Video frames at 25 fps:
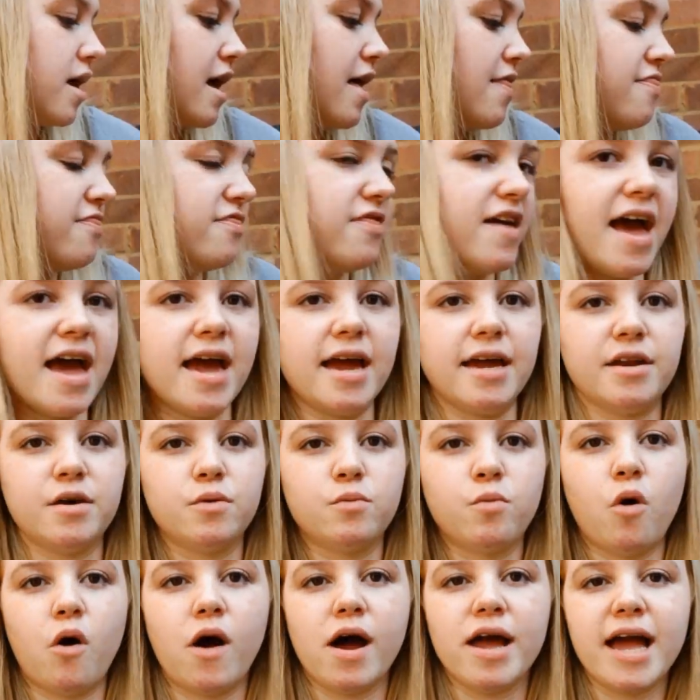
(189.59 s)
And then
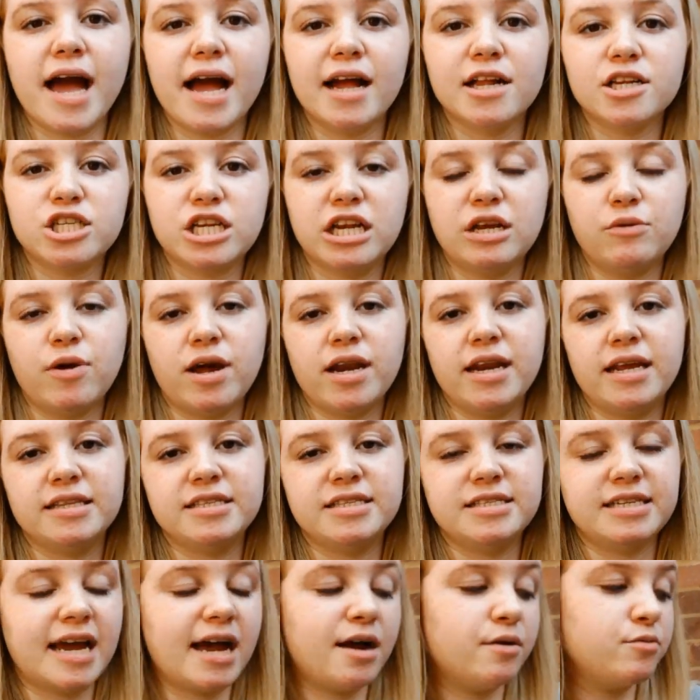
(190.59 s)
what I actually went
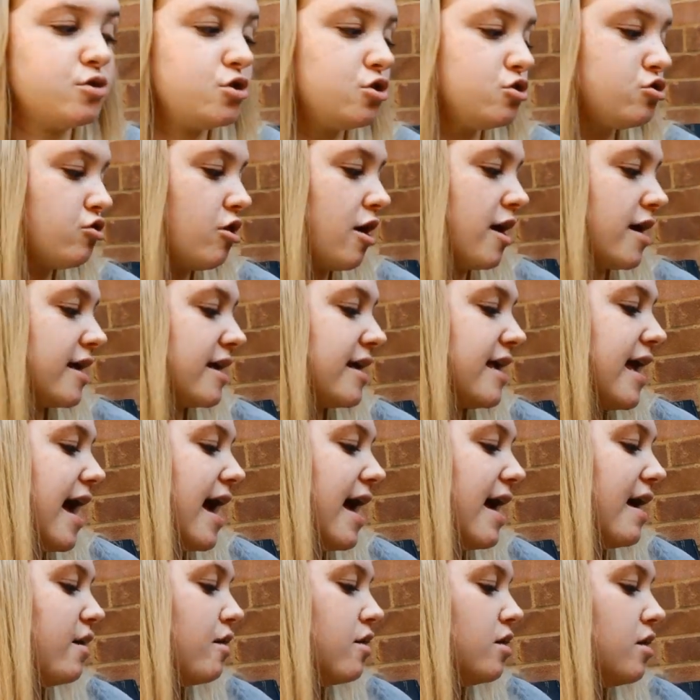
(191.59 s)
into town to try and
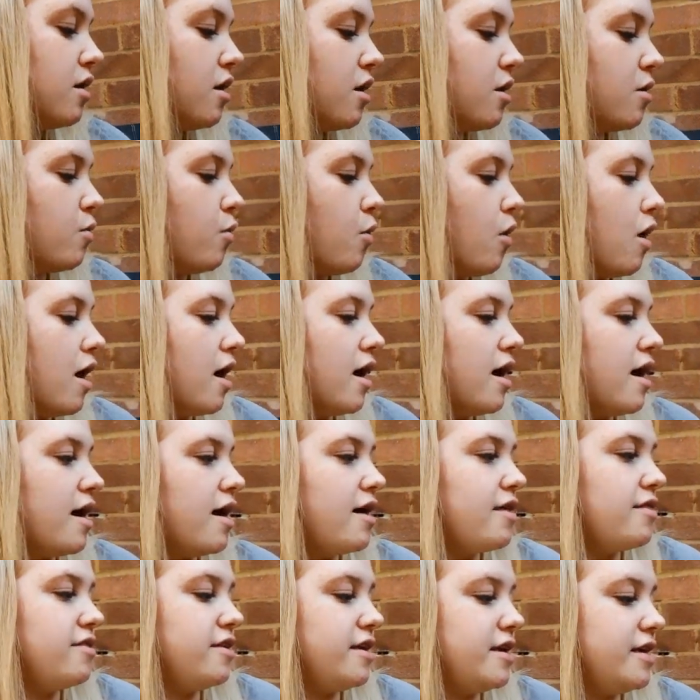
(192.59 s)
get were
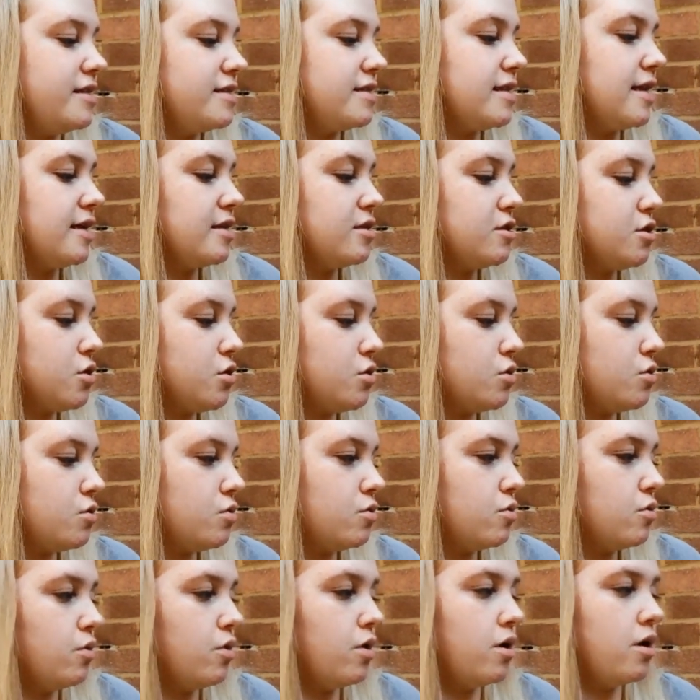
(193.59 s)
these
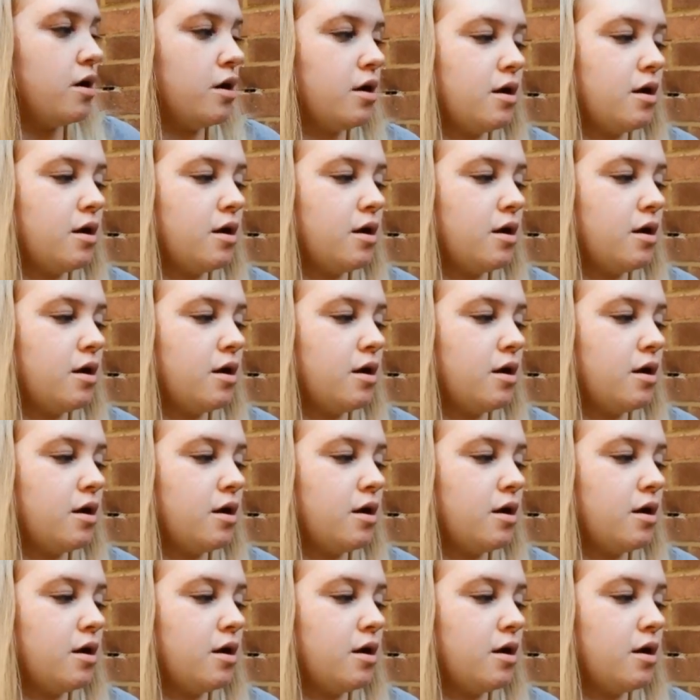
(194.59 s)
little